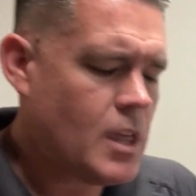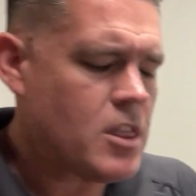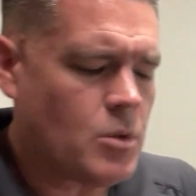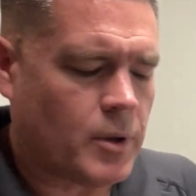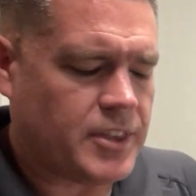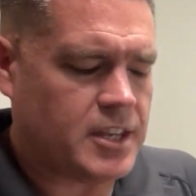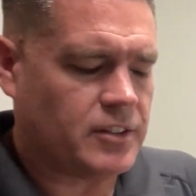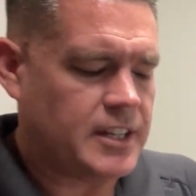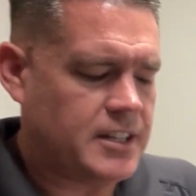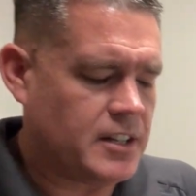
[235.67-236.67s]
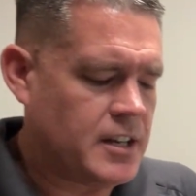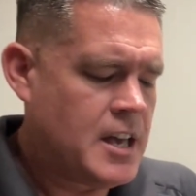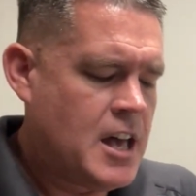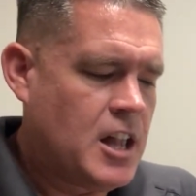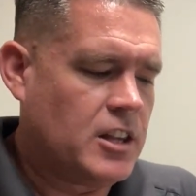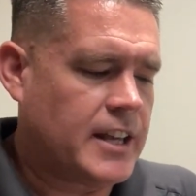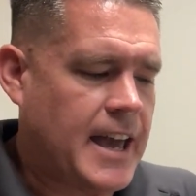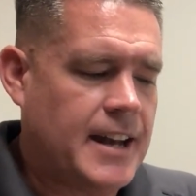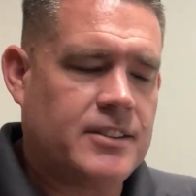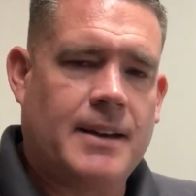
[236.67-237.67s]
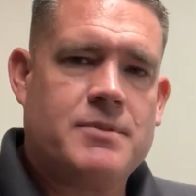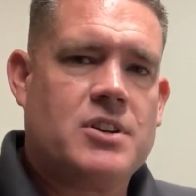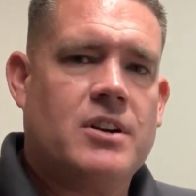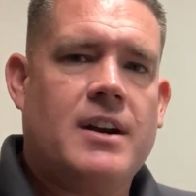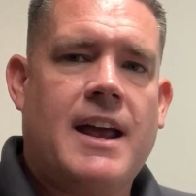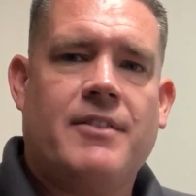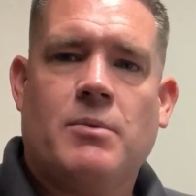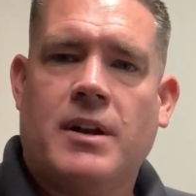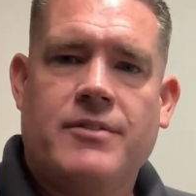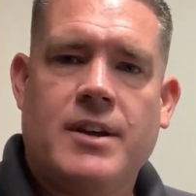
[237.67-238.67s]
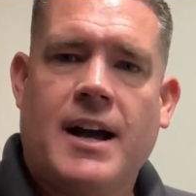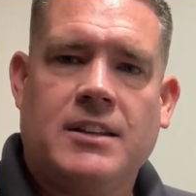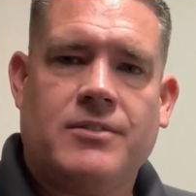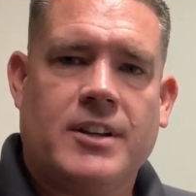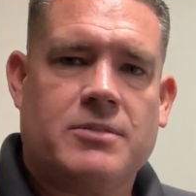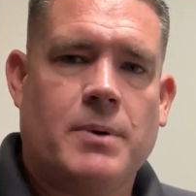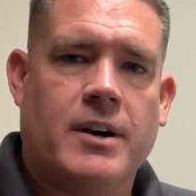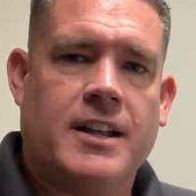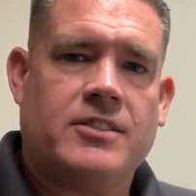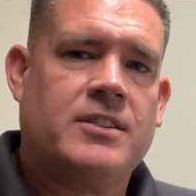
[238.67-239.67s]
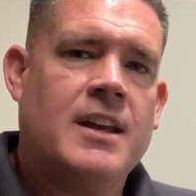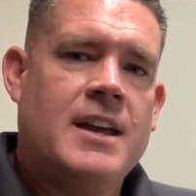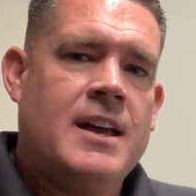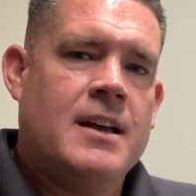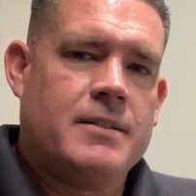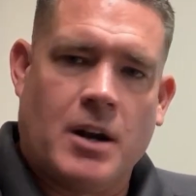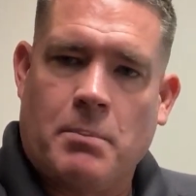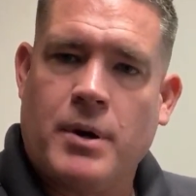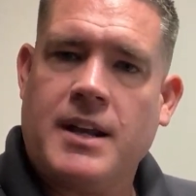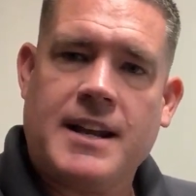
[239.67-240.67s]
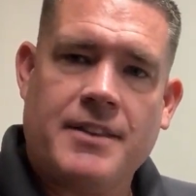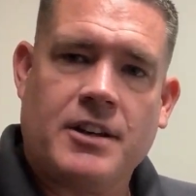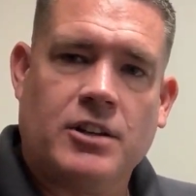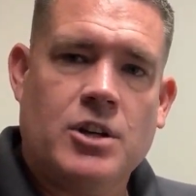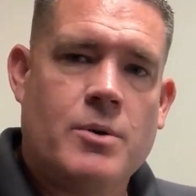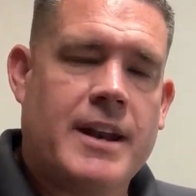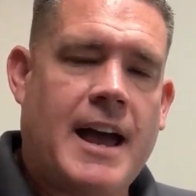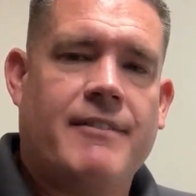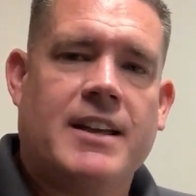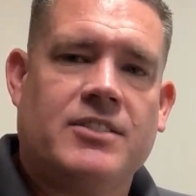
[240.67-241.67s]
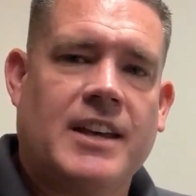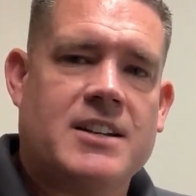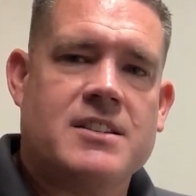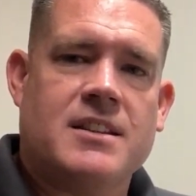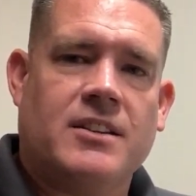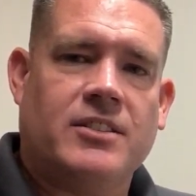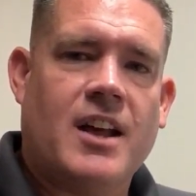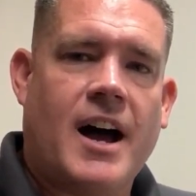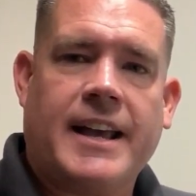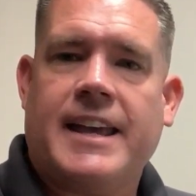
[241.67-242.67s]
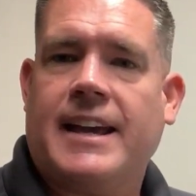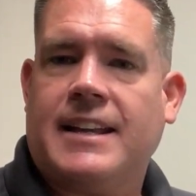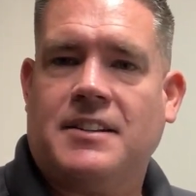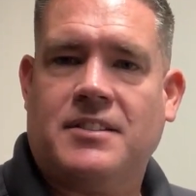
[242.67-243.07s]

The one thing you'll need to look at is, I'm sure every one of you guys have experienced, putting down the glue and having a section that does not kick, it does